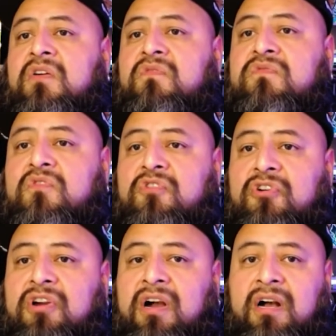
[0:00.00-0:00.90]

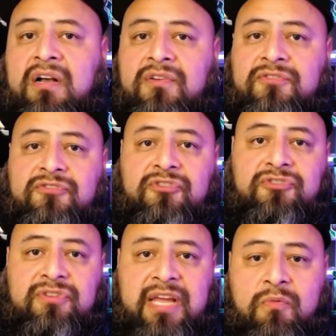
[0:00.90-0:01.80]
for uh,
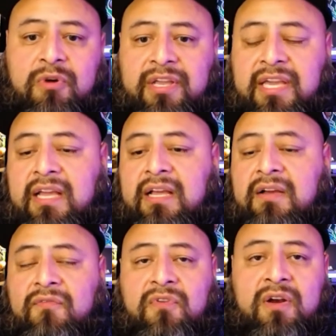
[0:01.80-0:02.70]
social networking
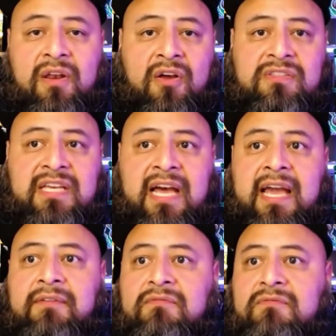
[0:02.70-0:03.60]
for a long time.